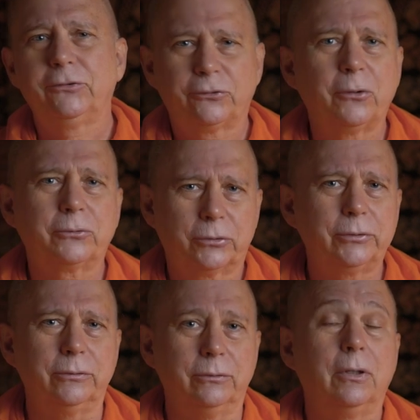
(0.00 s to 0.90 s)
So,
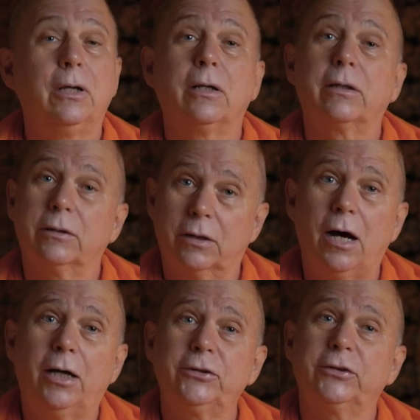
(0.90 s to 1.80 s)
too, the
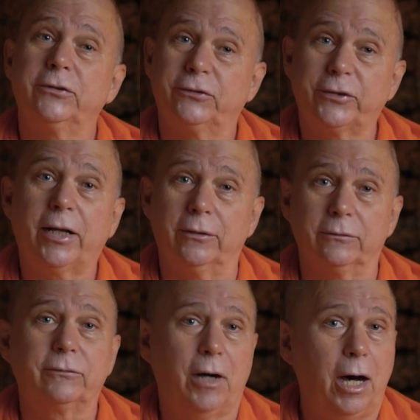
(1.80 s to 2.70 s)
conscious
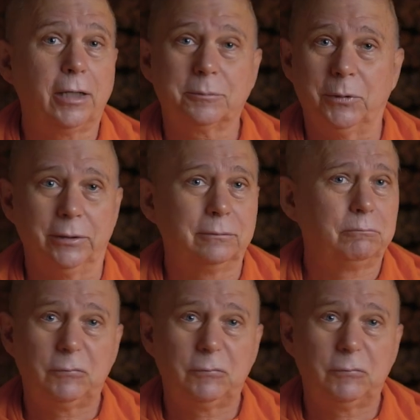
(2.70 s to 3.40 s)
self, Atma,